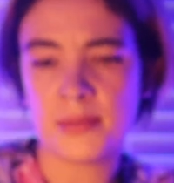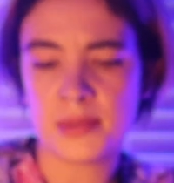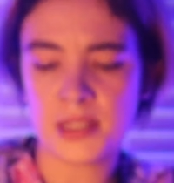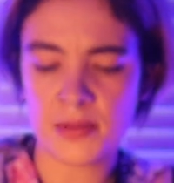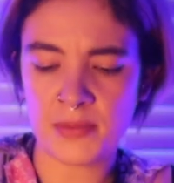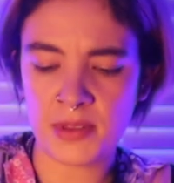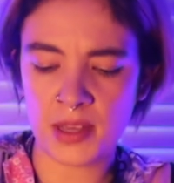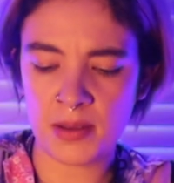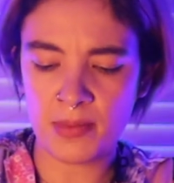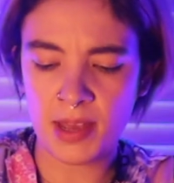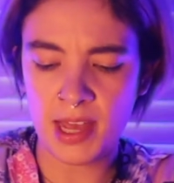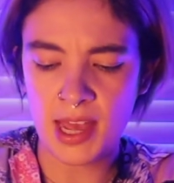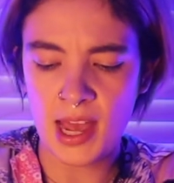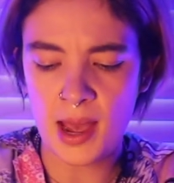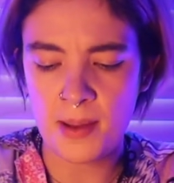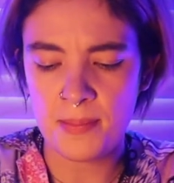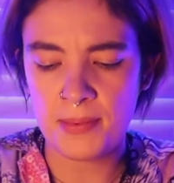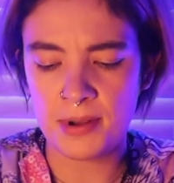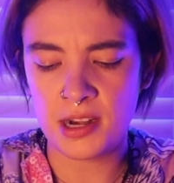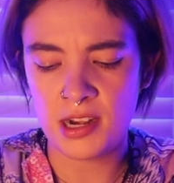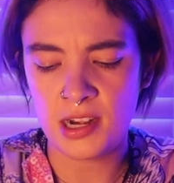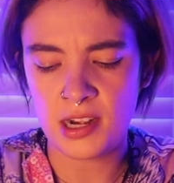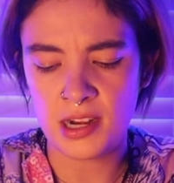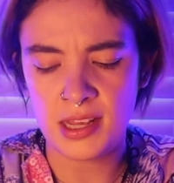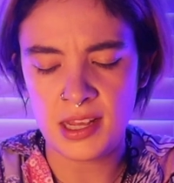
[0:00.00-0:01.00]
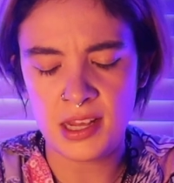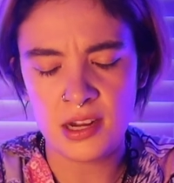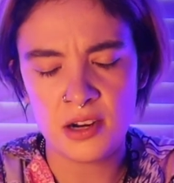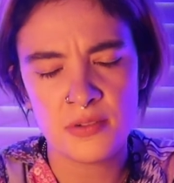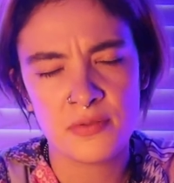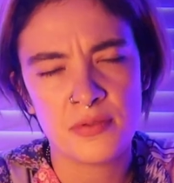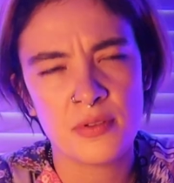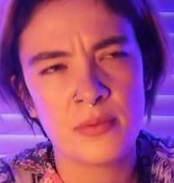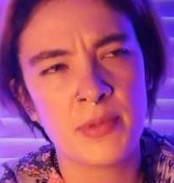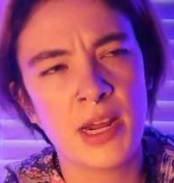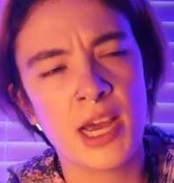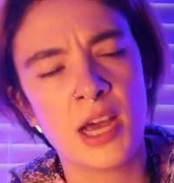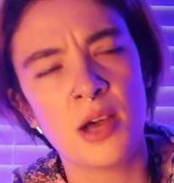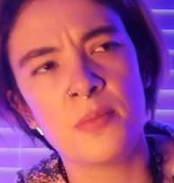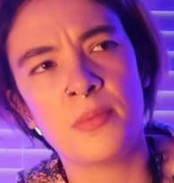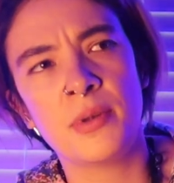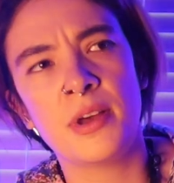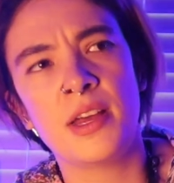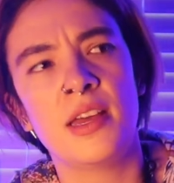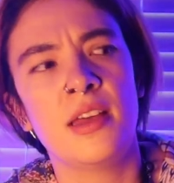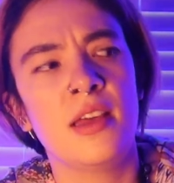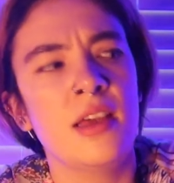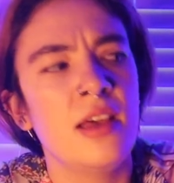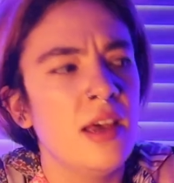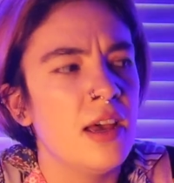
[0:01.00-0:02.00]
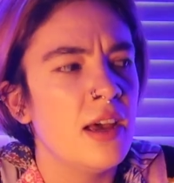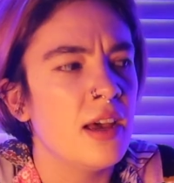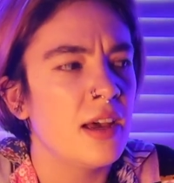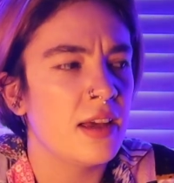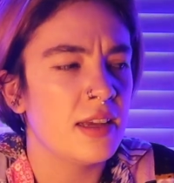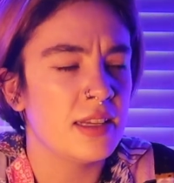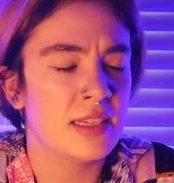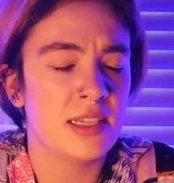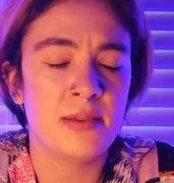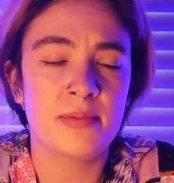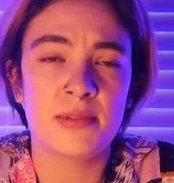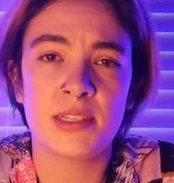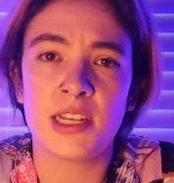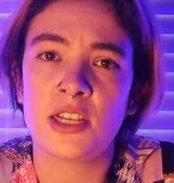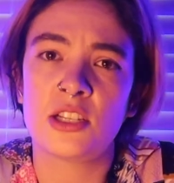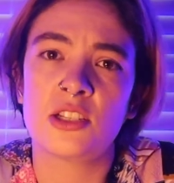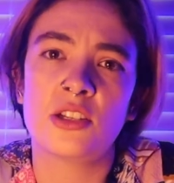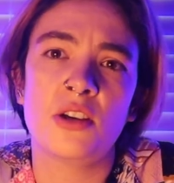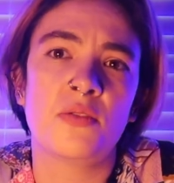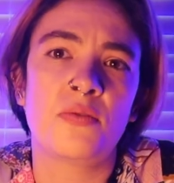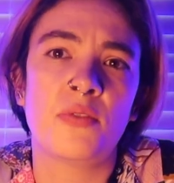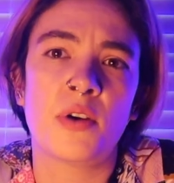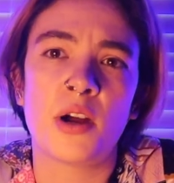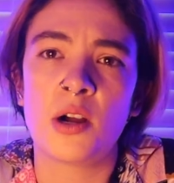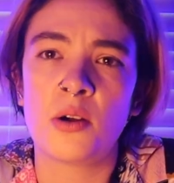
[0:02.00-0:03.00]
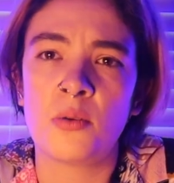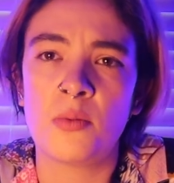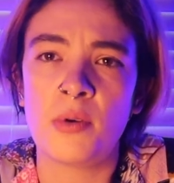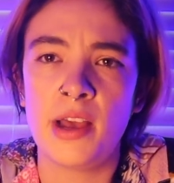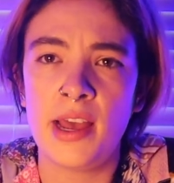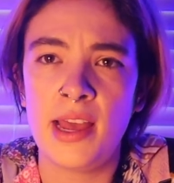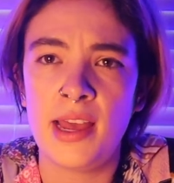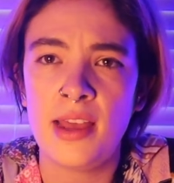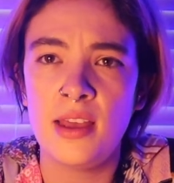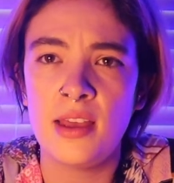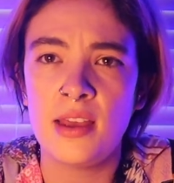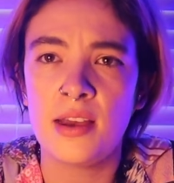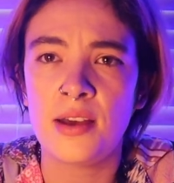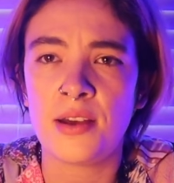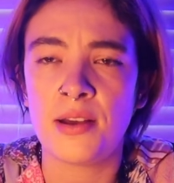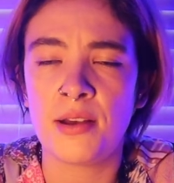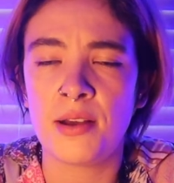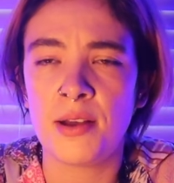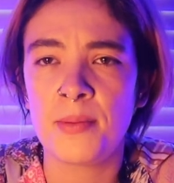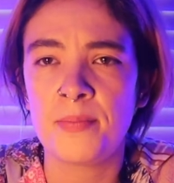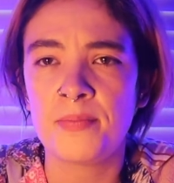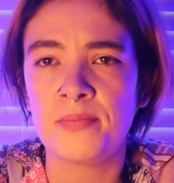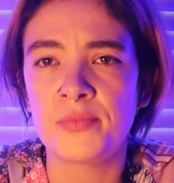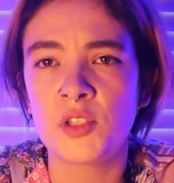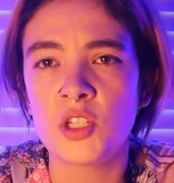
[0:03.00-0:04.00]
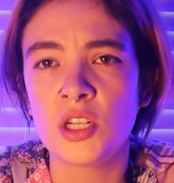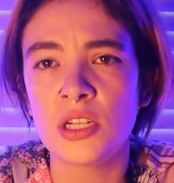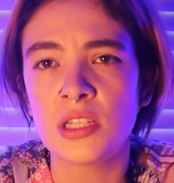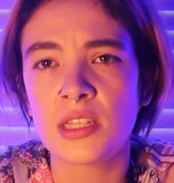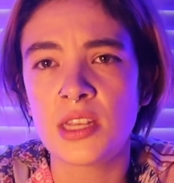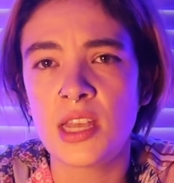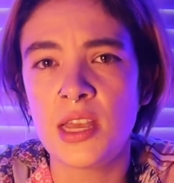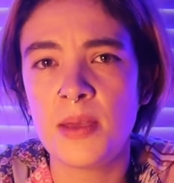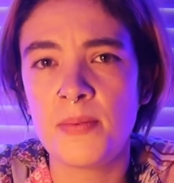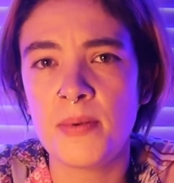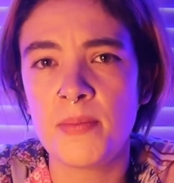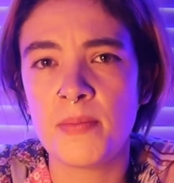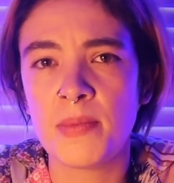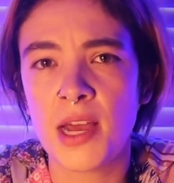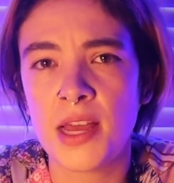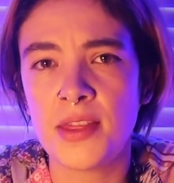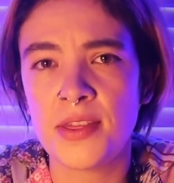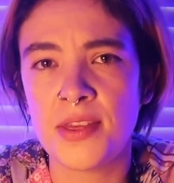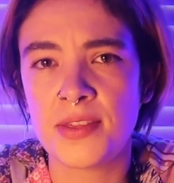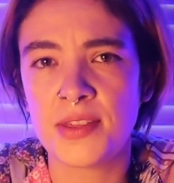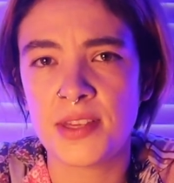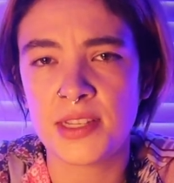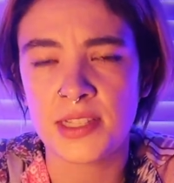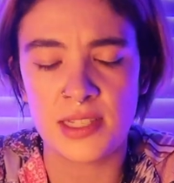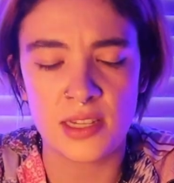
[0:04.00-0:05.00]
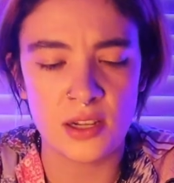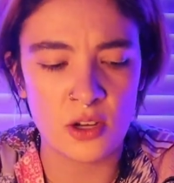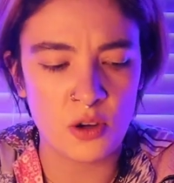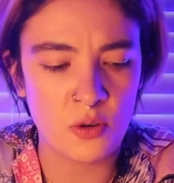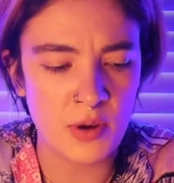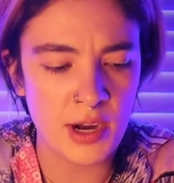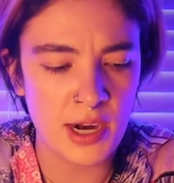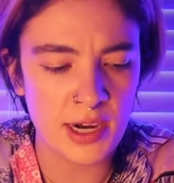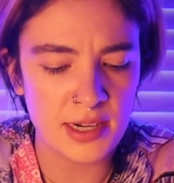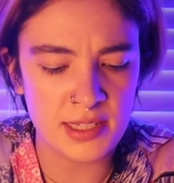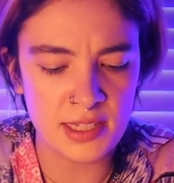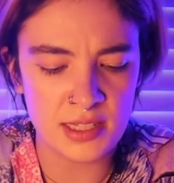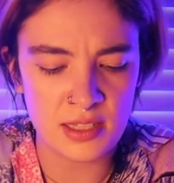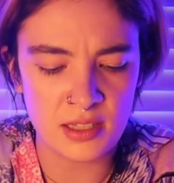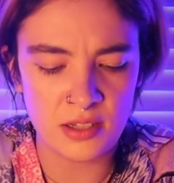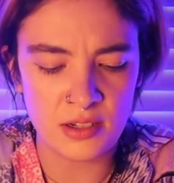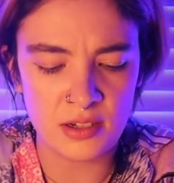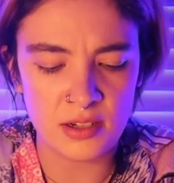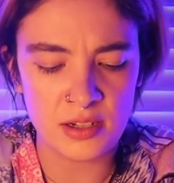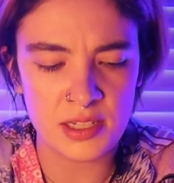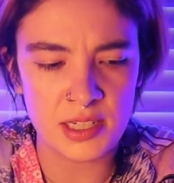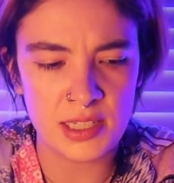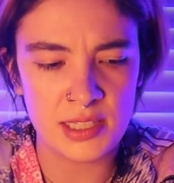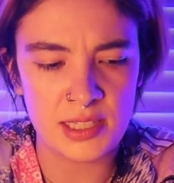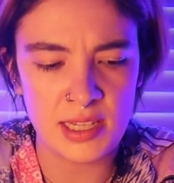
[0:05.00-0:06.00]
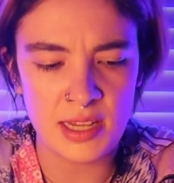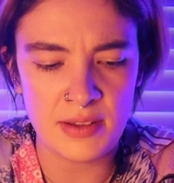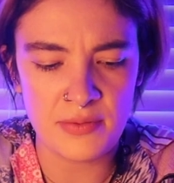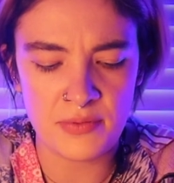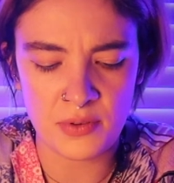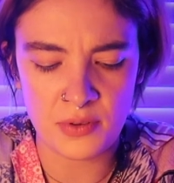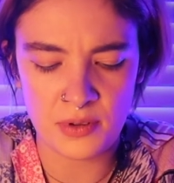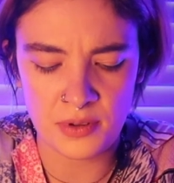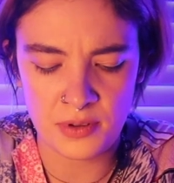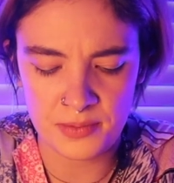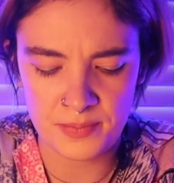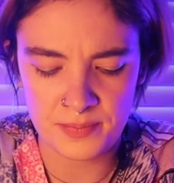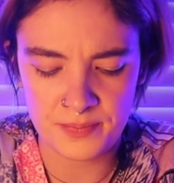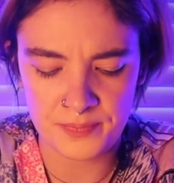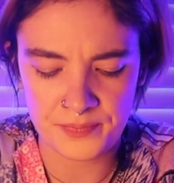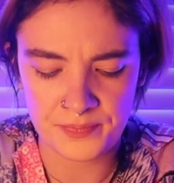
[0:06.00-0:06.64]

Something may happen in a year from now, but it seems like so far away. Just keep in mind that this Aquarius is a little deceitful.